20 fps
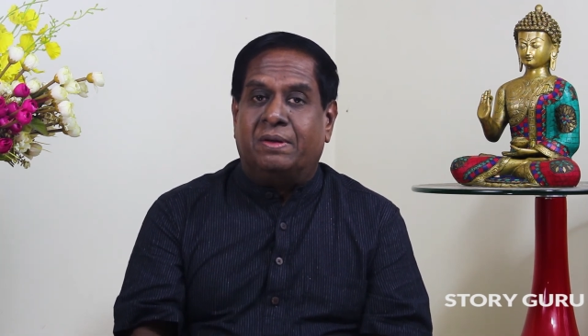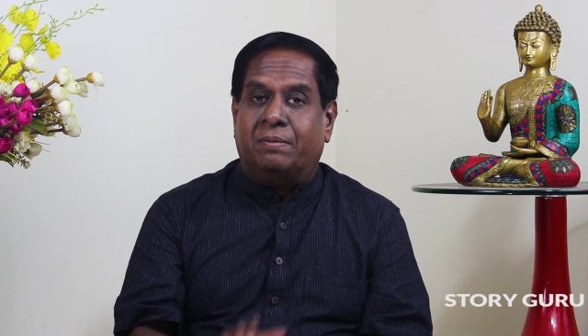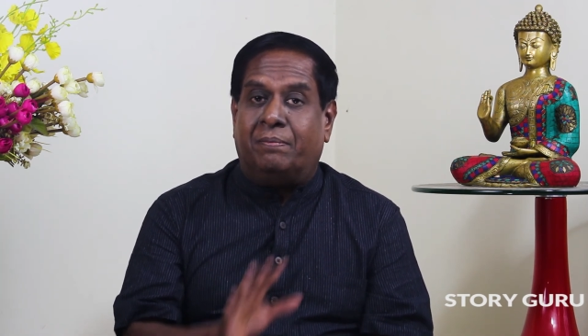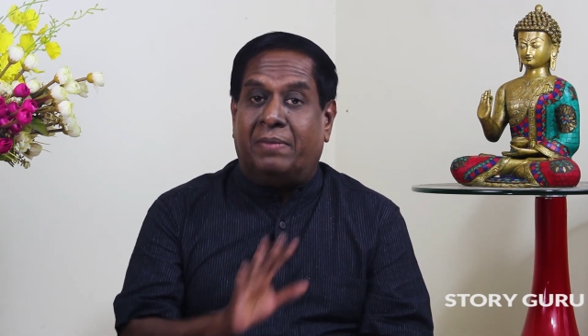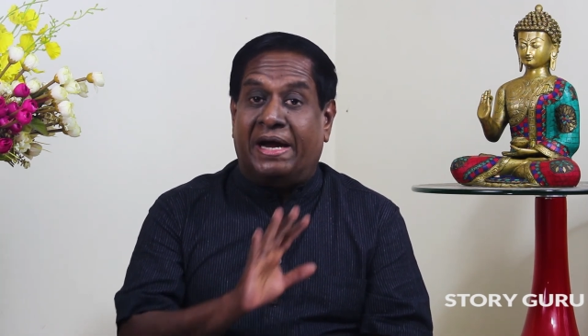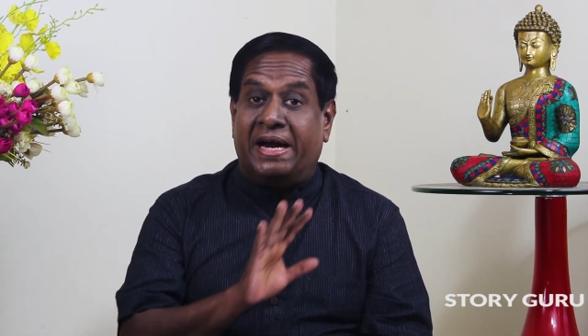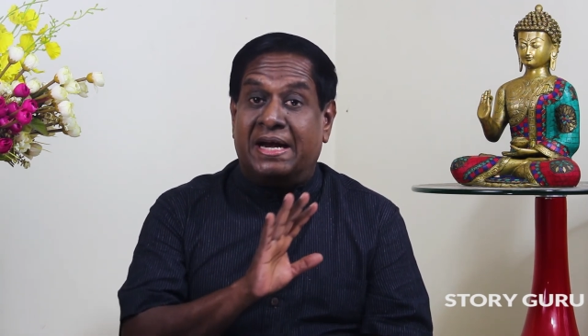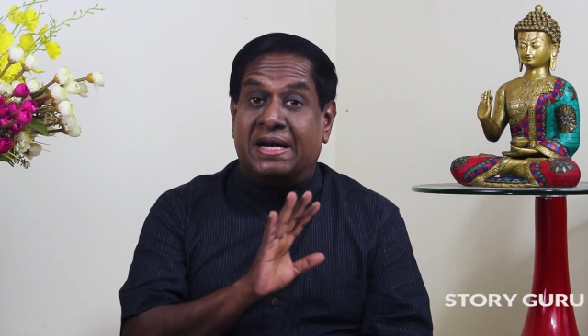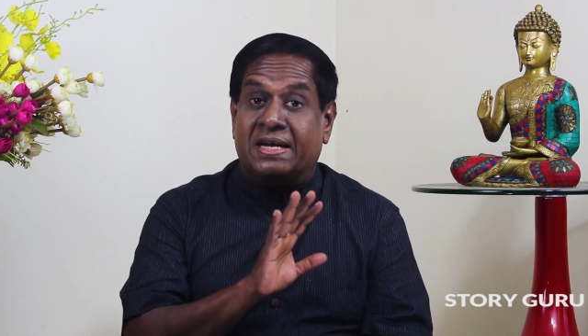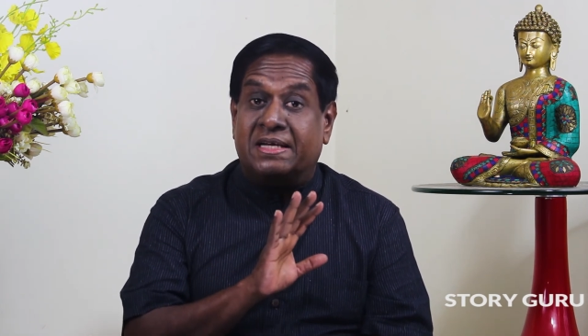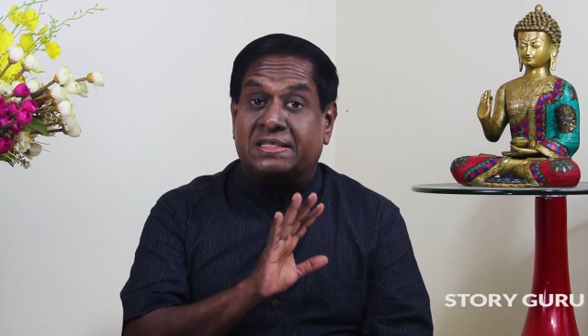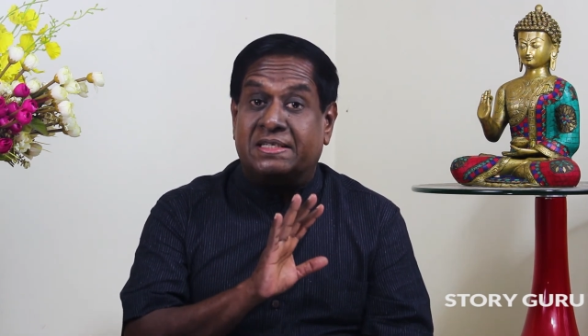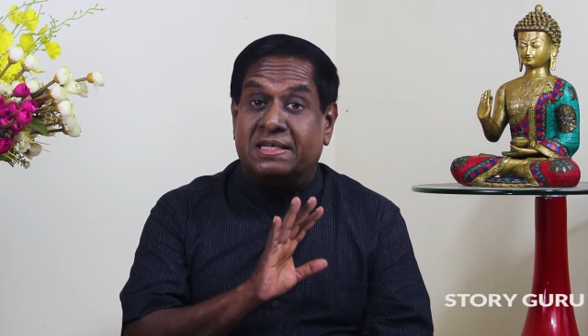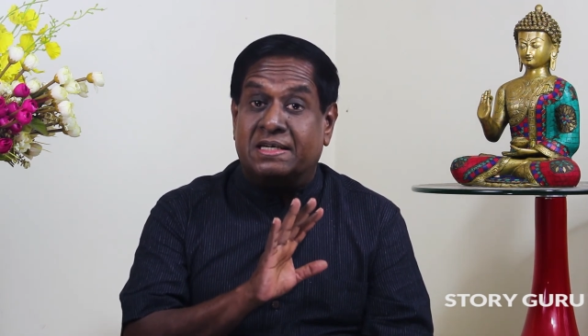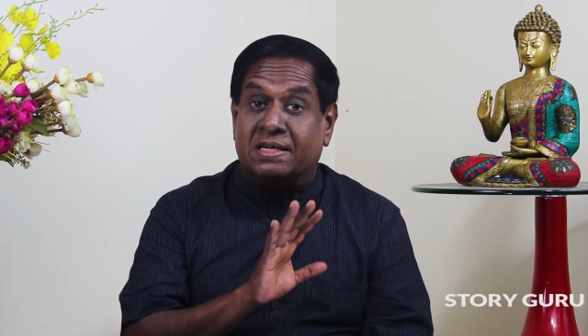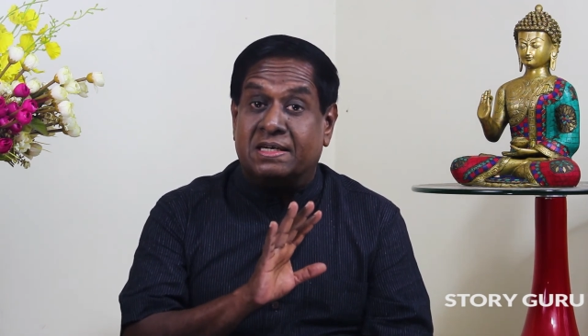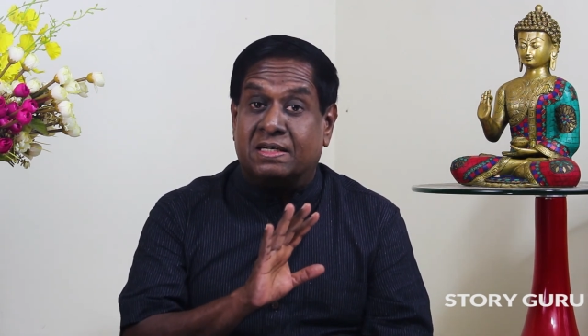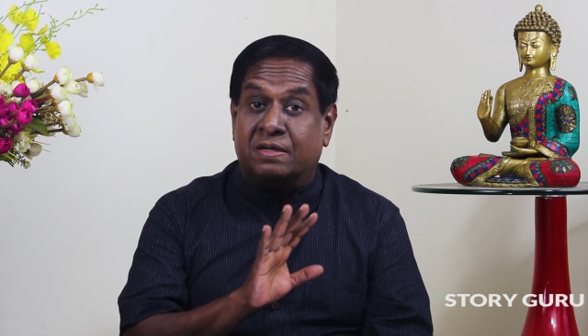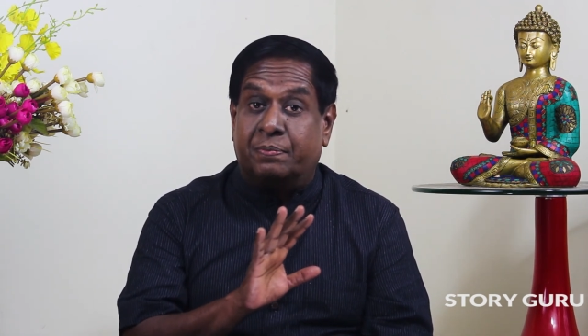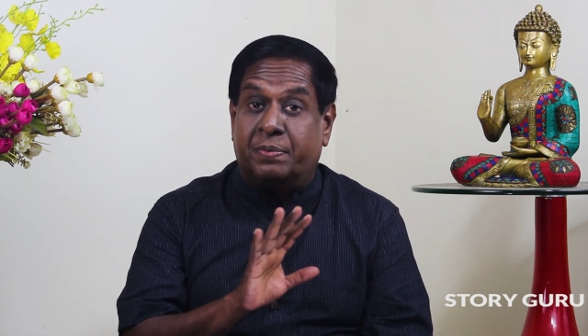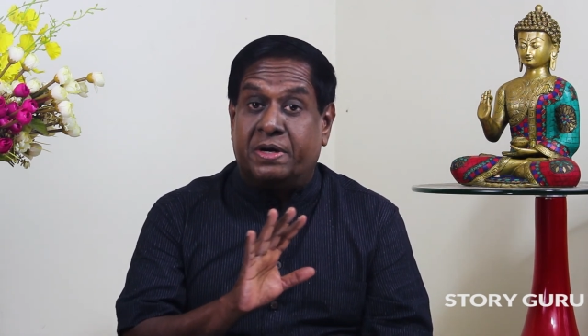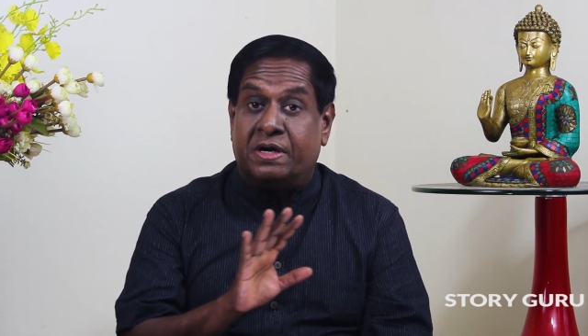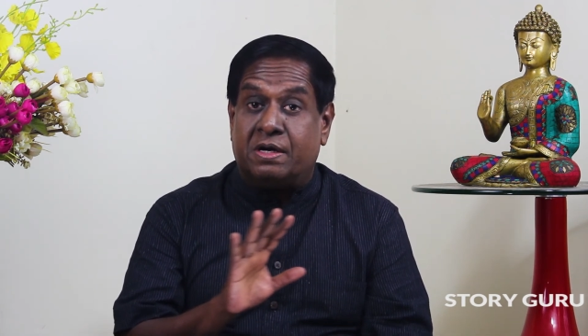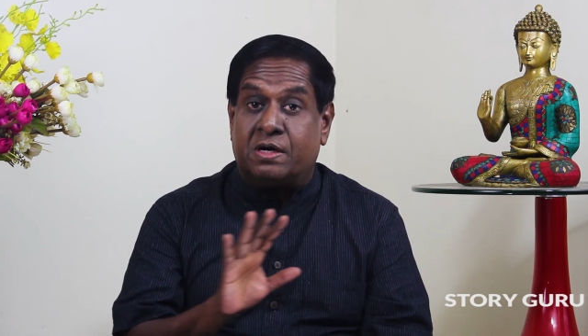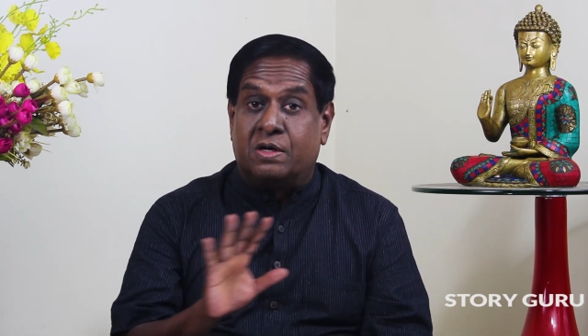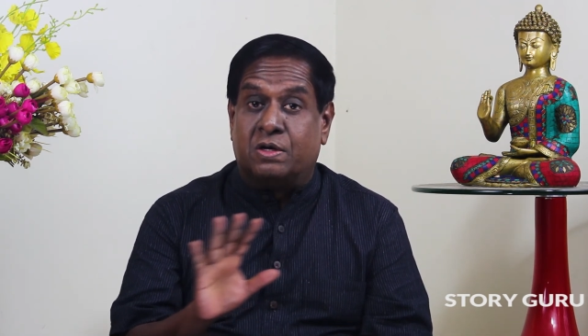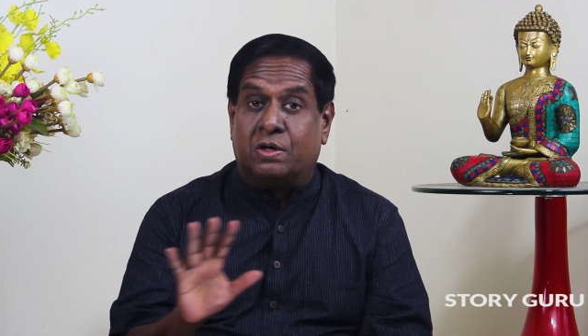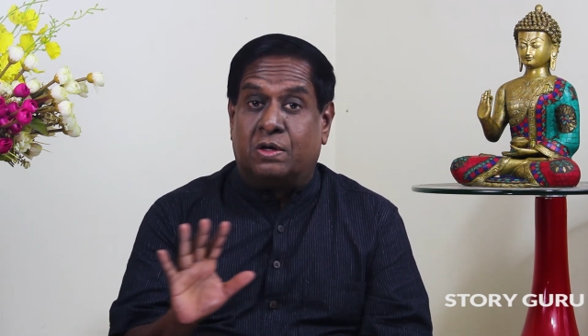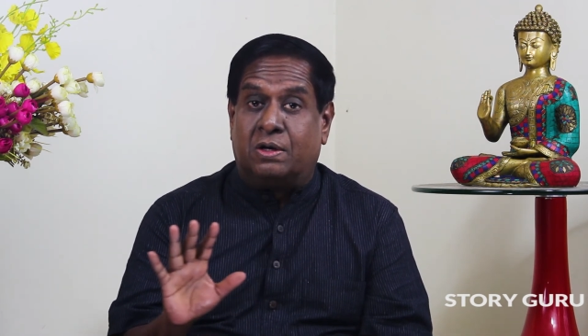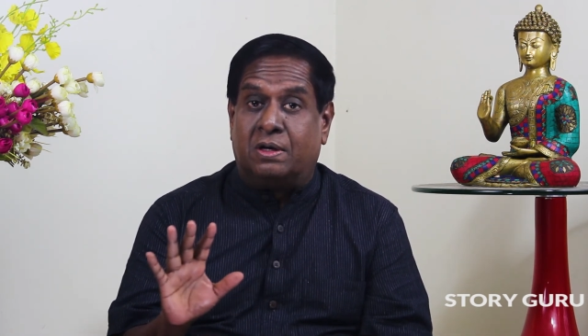Mind doesn't interpret
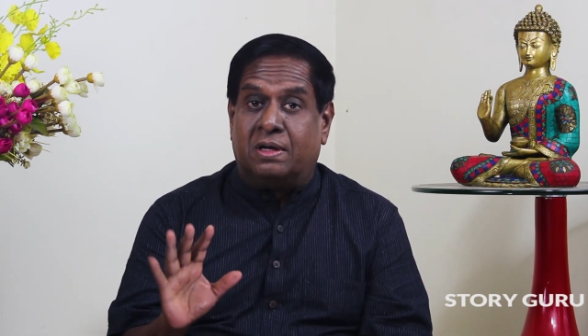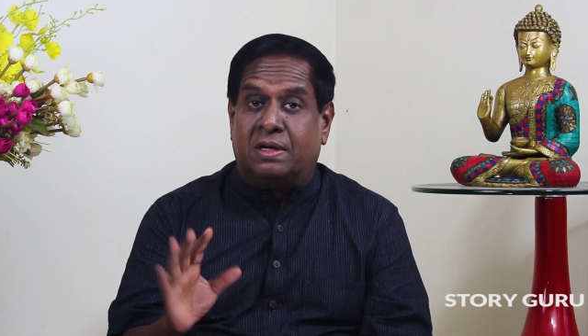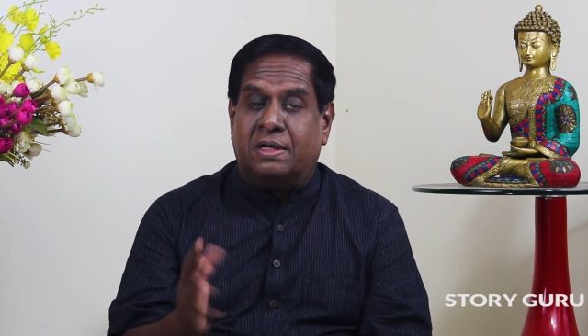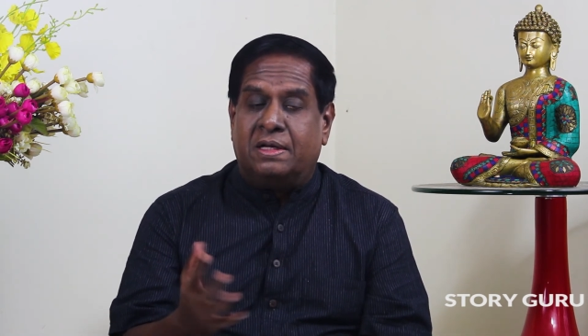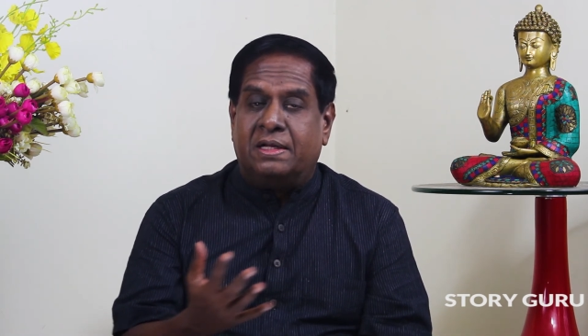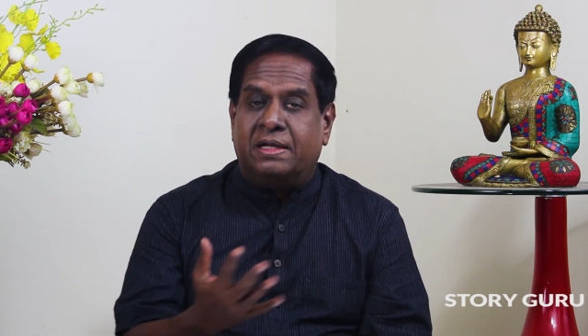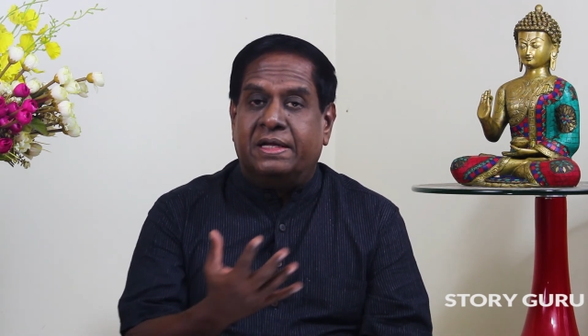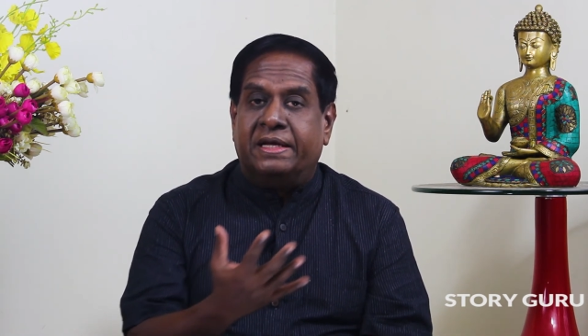at all.